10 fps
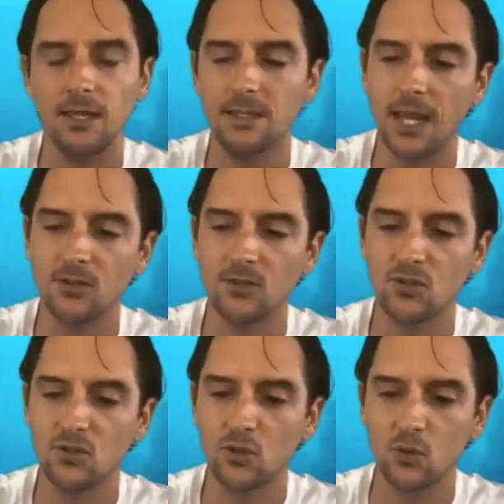tend
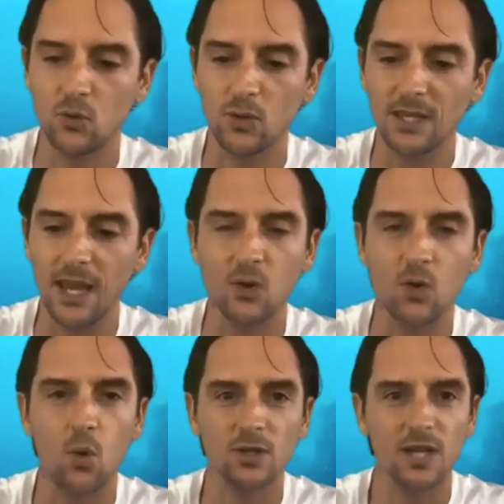to get
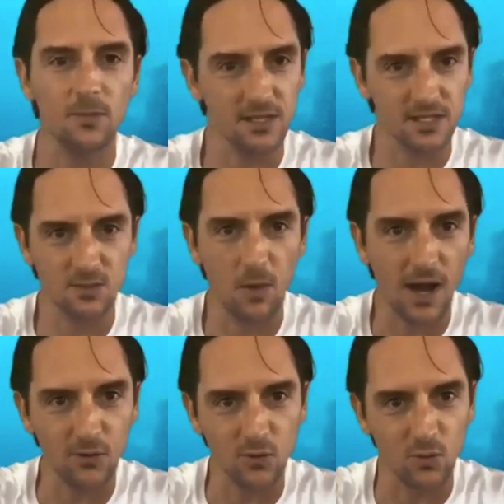caught up in a
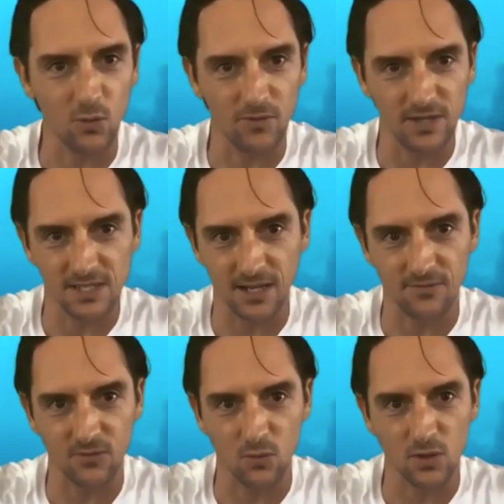spiral with these negative
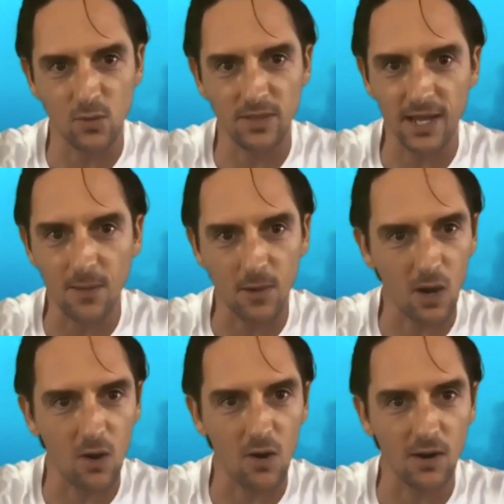thoughts when they come
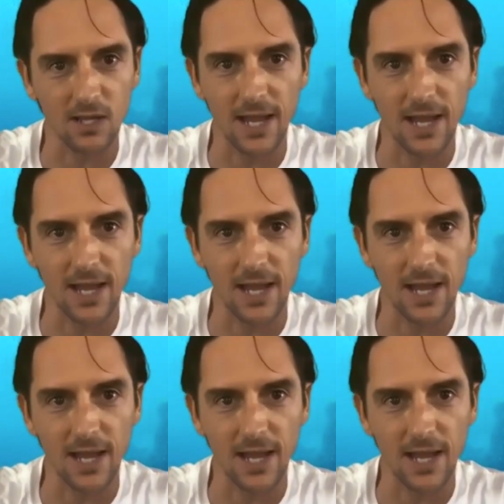along. Like,